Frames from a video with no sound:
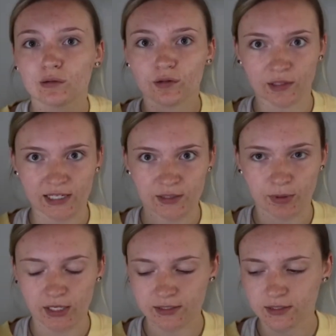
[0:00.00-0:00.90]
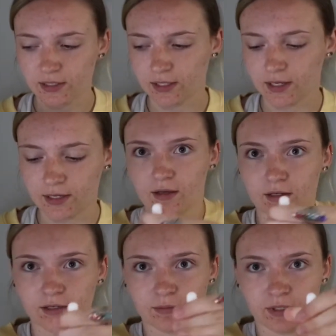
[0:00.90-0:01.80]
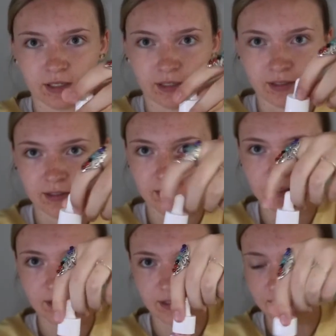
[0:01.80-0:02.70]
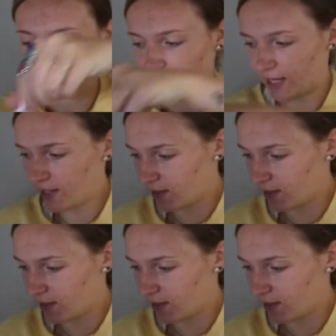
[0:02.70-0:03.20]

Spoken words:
That's a plus. I'm gonna take